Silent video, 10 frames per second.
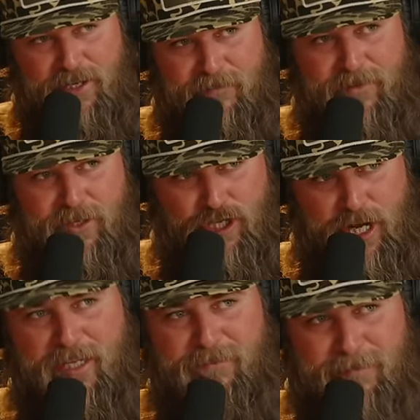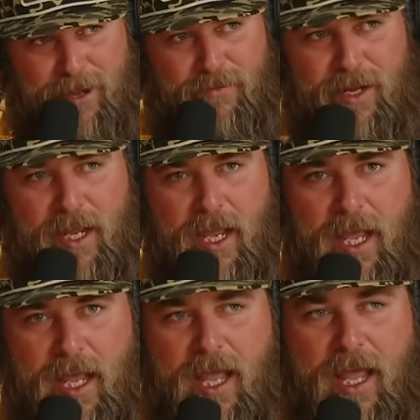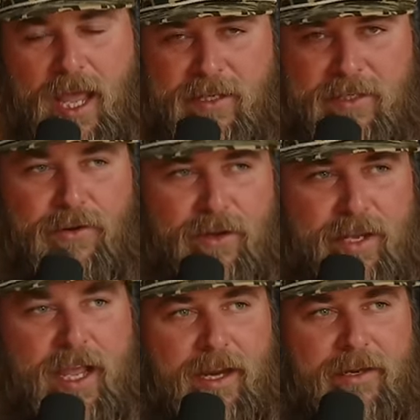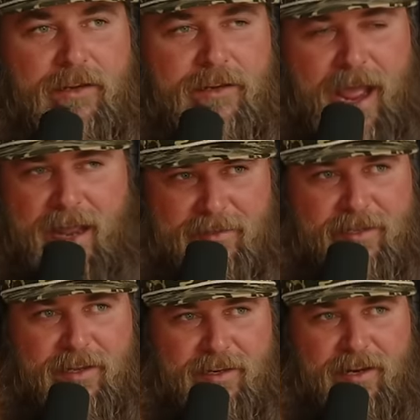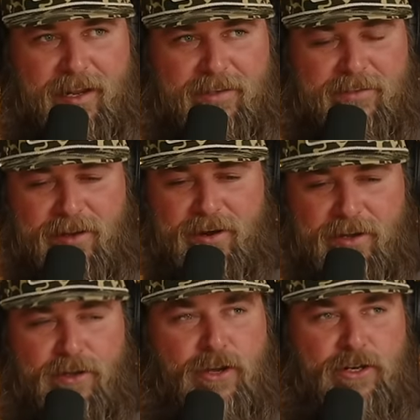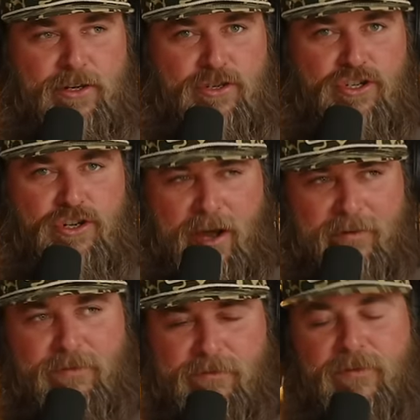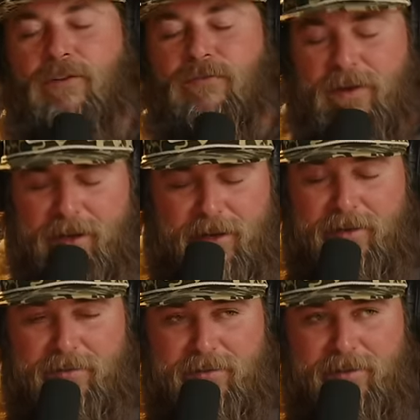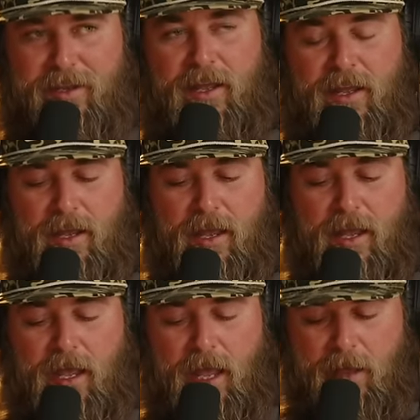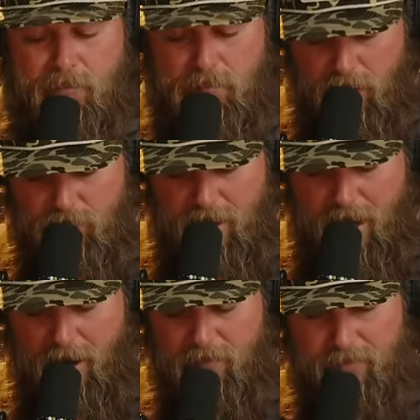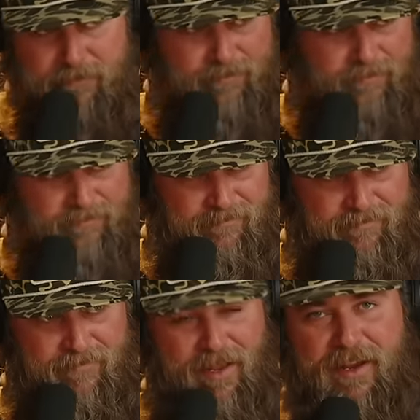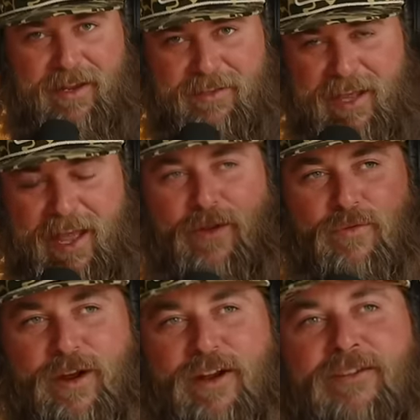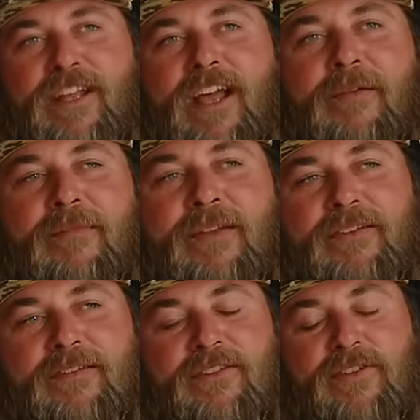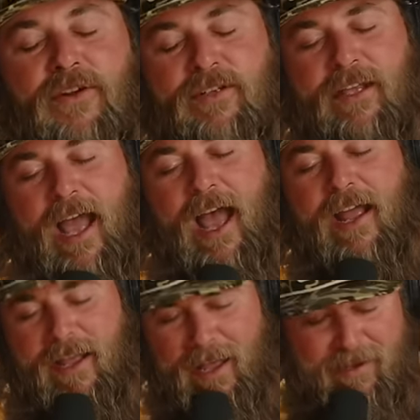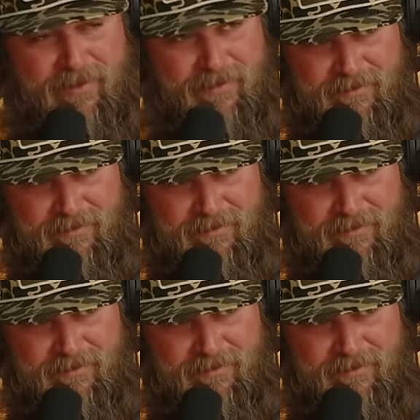of the chest bone, it's going to get nasty. Like it's not a good shot for fur friendliness. It blows it out. And this cow rears up and starts kayaking.